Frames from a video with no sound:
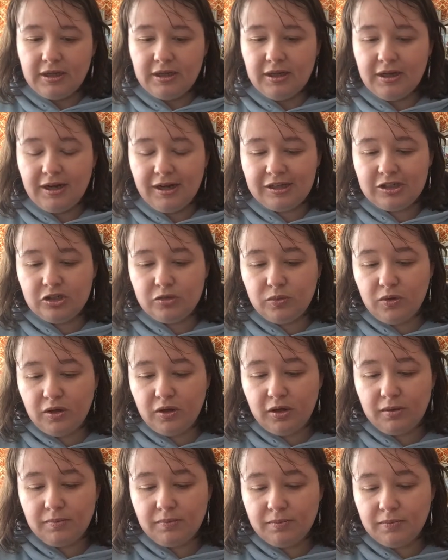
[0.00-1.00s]
The next
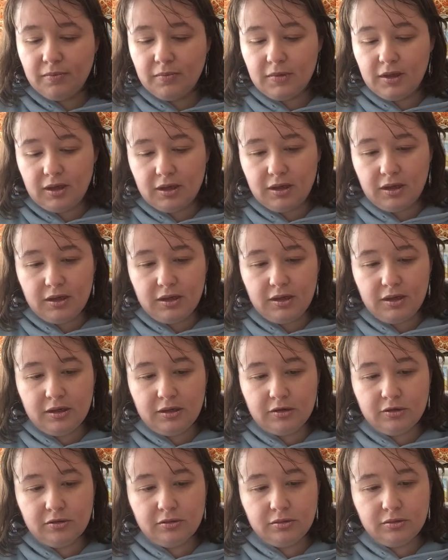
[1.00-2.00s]
one
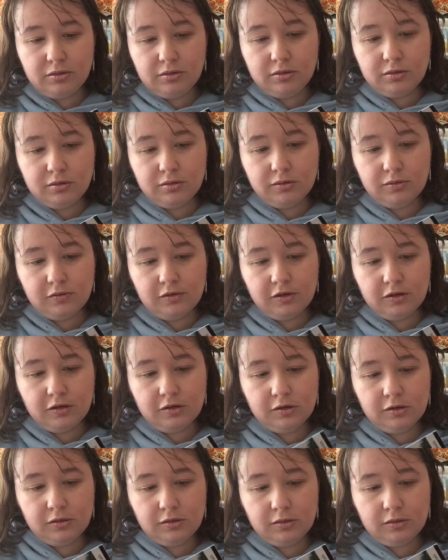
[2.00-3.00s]
is
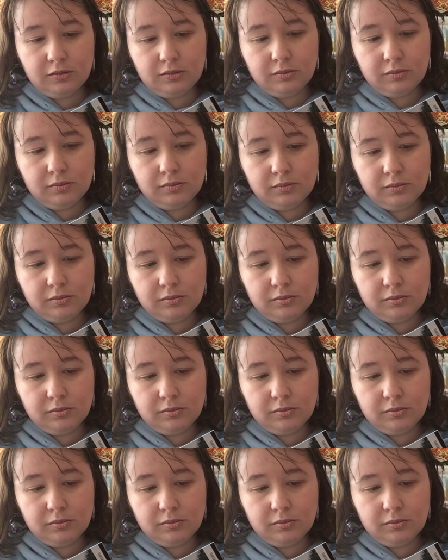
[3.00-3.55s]
from...